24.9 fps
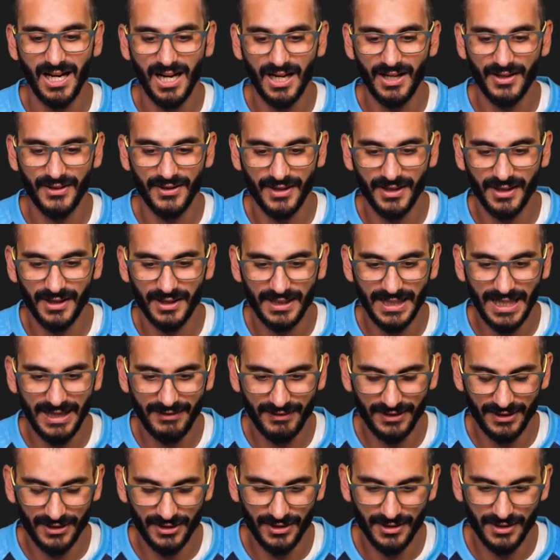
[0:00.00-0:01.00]
other
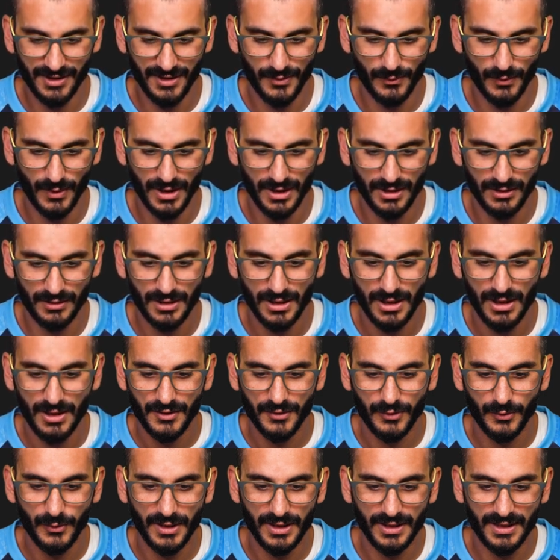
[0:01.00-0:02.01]
characters as well.
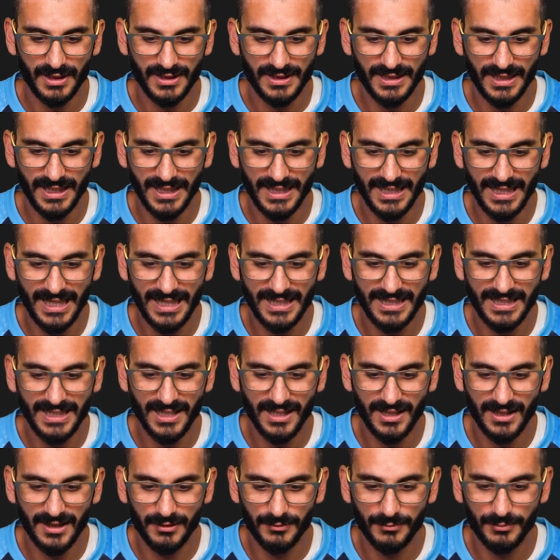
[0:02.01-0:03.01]
So we're gonna say Eddie
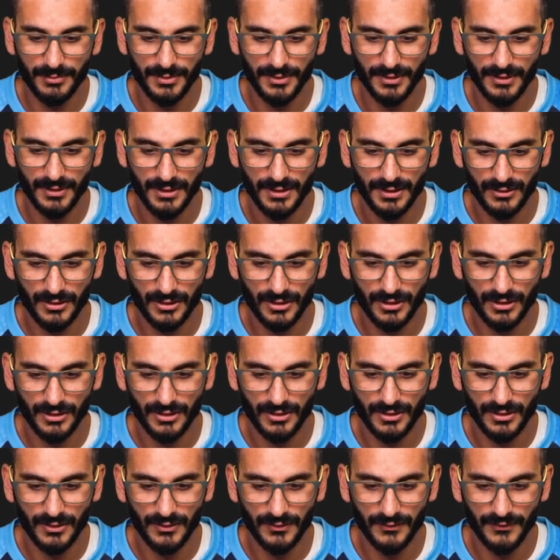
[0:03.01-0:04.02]
Hub,
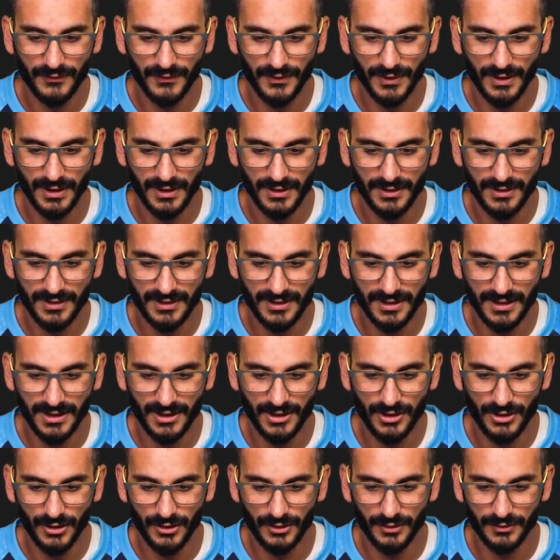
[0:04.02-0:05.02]
good first
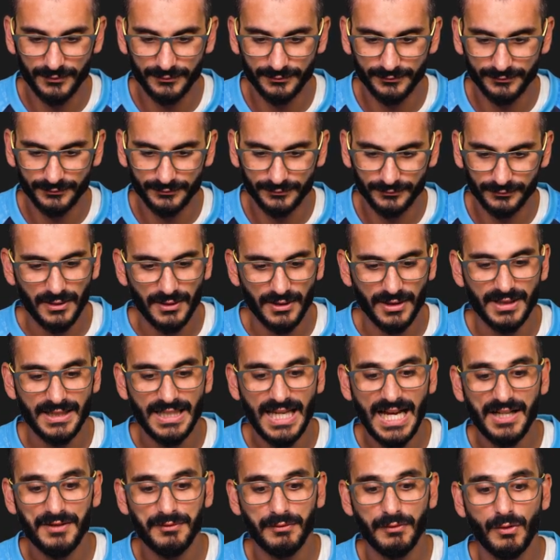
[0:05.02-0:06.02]
issue. So
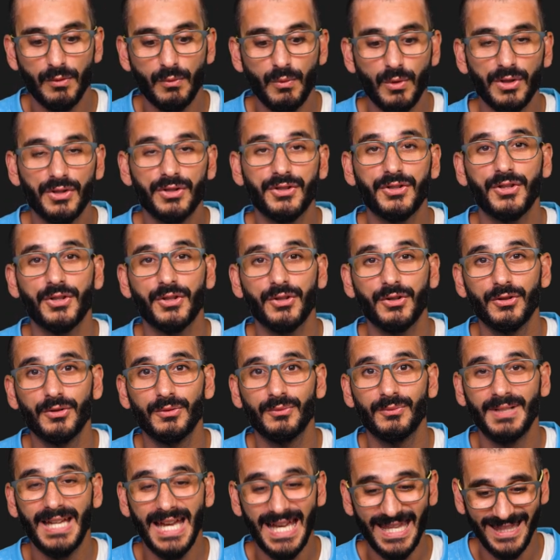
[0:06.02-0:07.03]
next we'll want to
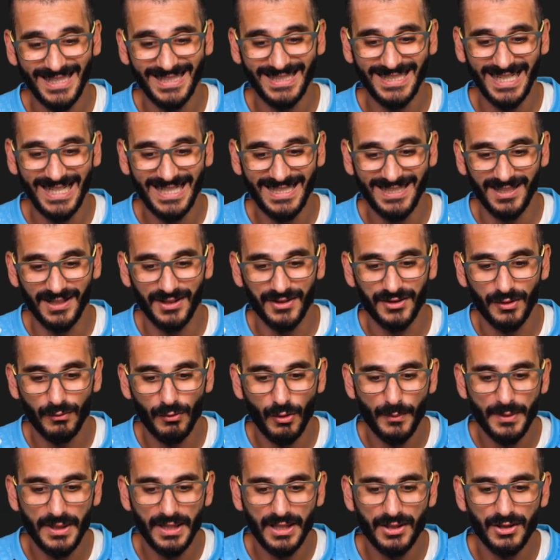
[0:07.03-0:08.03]
get the data. So
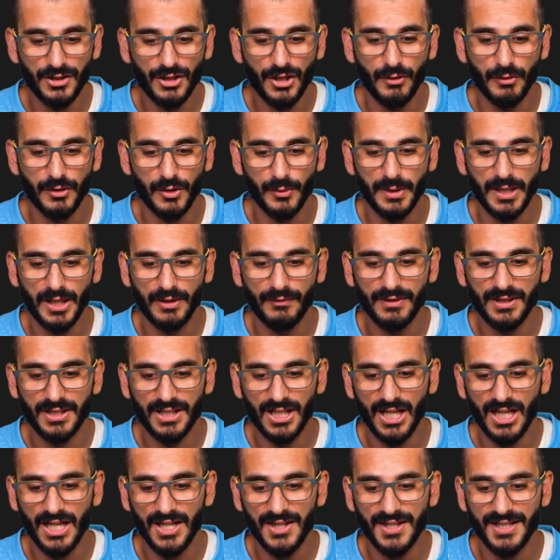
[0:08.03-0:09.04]
what we can do is we can
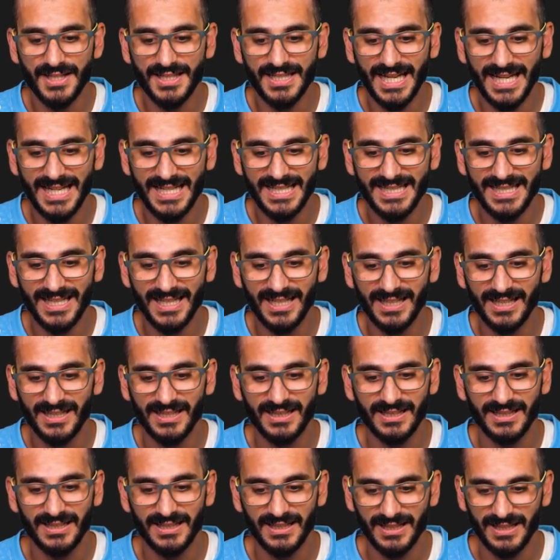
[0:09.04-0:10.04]
return the data
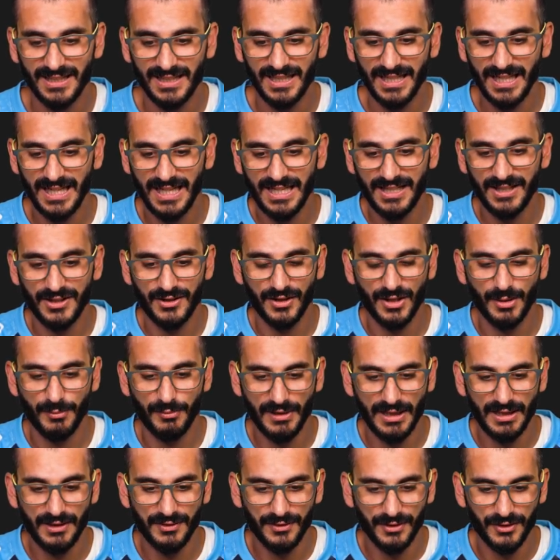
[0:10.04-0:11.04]
into the
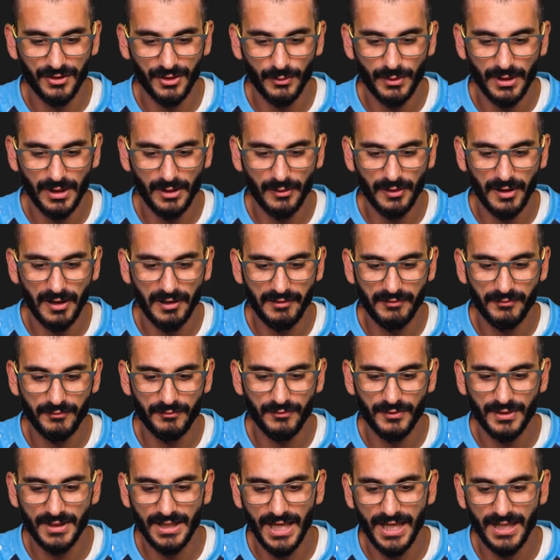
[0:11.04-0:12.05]
browser. So we can re
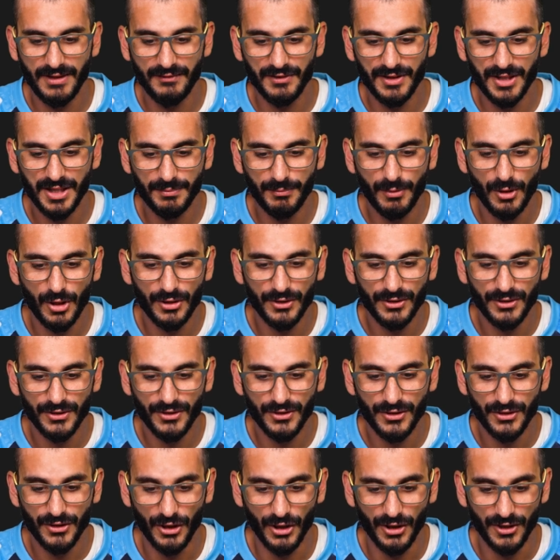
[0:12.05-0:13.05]
say
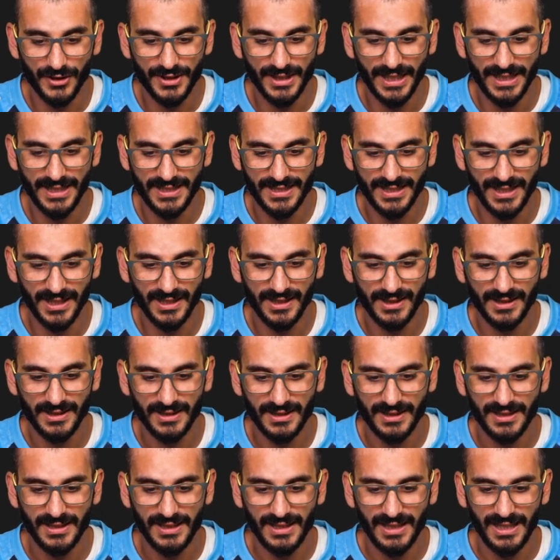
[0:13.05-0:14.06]
response.data
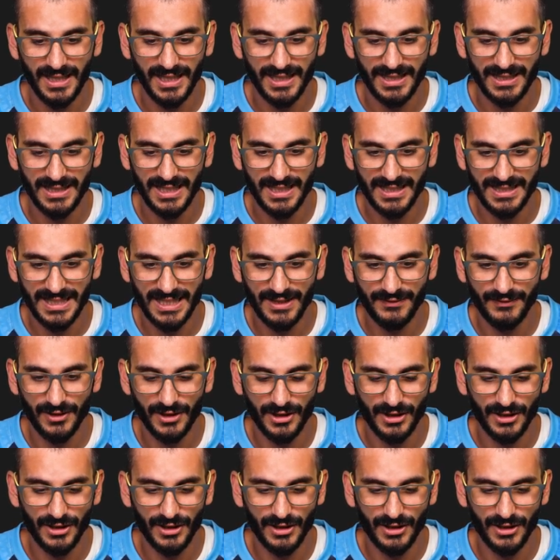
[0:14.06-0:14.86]
and let's have a